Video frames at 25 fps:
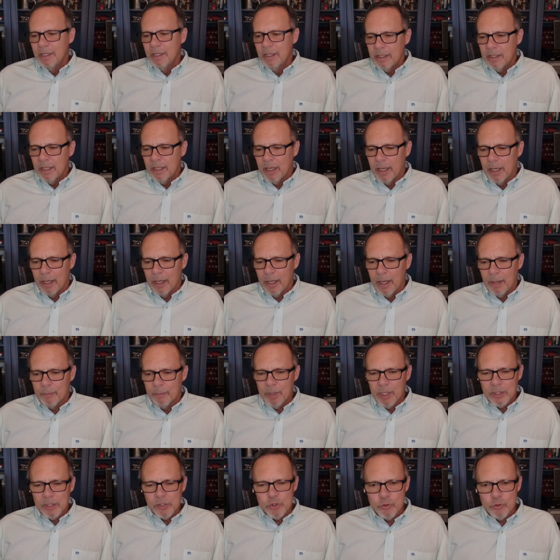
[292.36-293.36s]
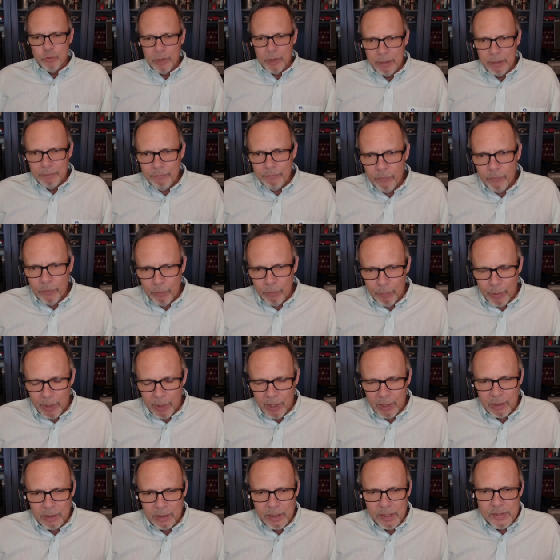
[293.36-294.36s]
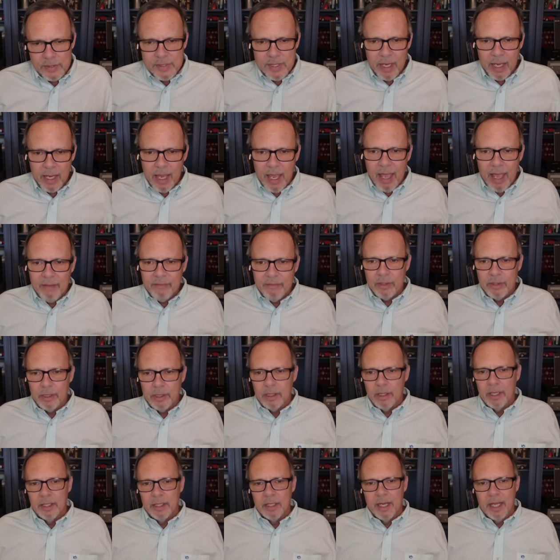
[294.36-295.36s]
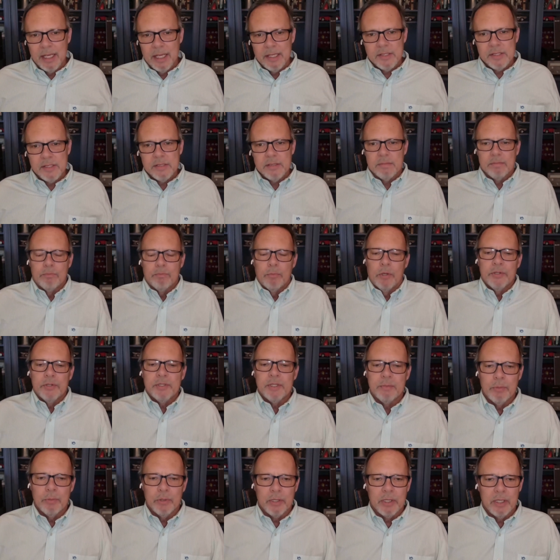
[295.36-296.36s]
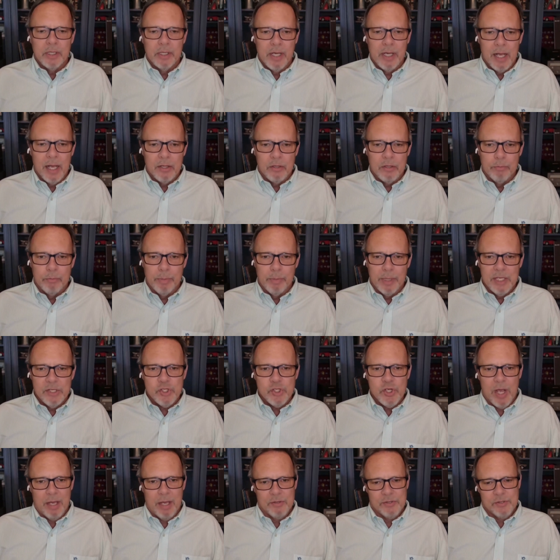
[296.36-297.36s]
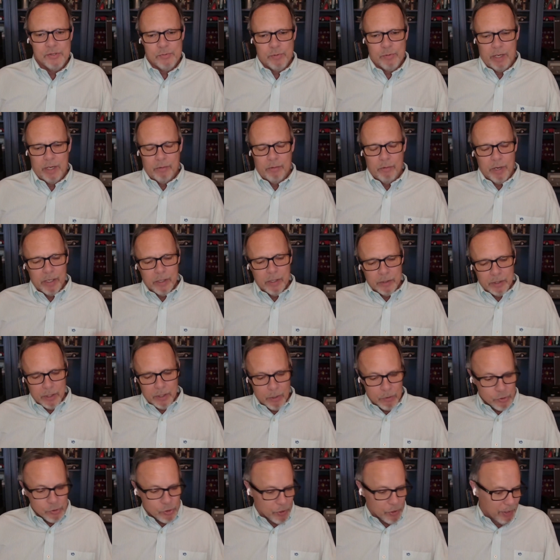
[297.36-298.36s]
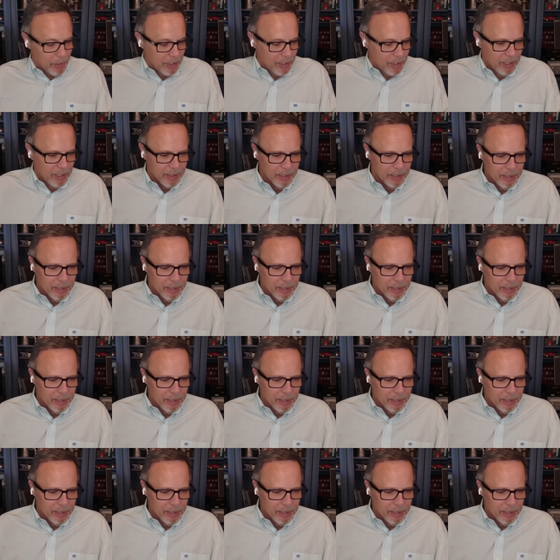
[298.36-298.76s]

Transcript: uh, I'm going to dream for a minute. Let's say I have a, a nice multi million dollar beach house, right? Right on the ocean.